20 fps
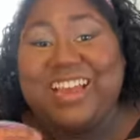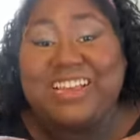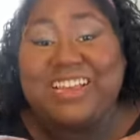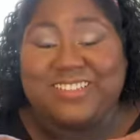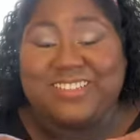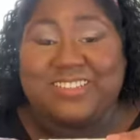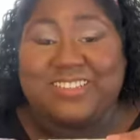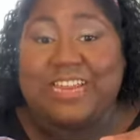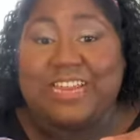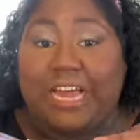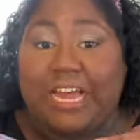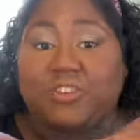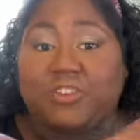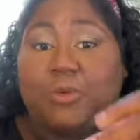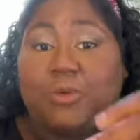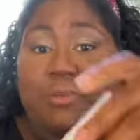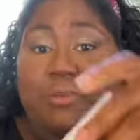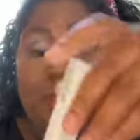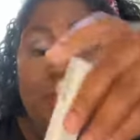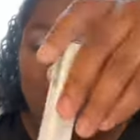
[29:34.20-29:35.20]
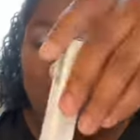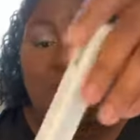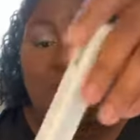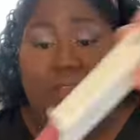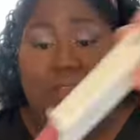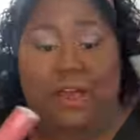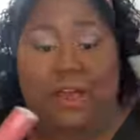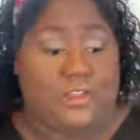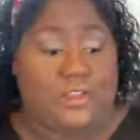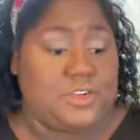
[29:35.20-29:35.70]
it's a natural pinky
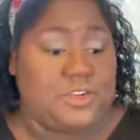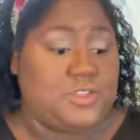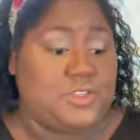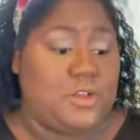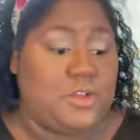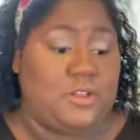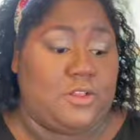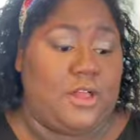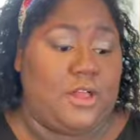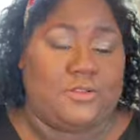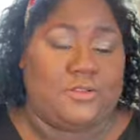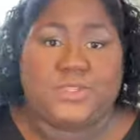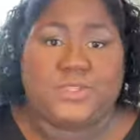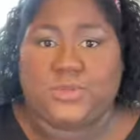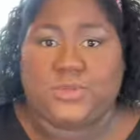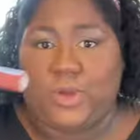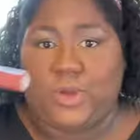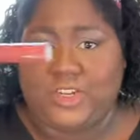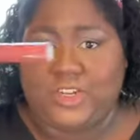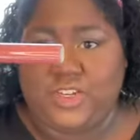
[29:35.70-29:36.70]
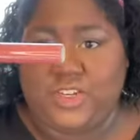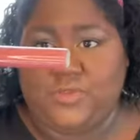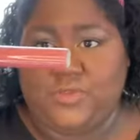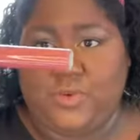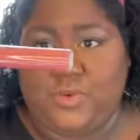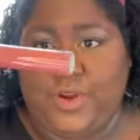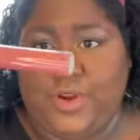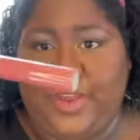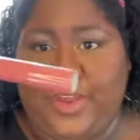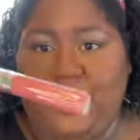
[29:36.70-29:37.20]
color. So I'll swatch it
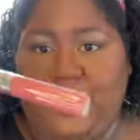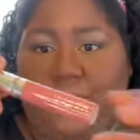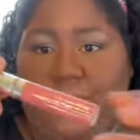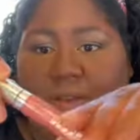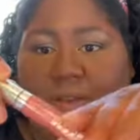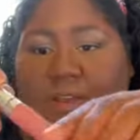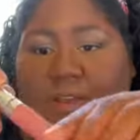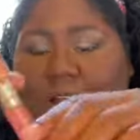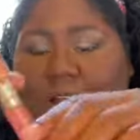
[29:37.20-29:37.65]
for you,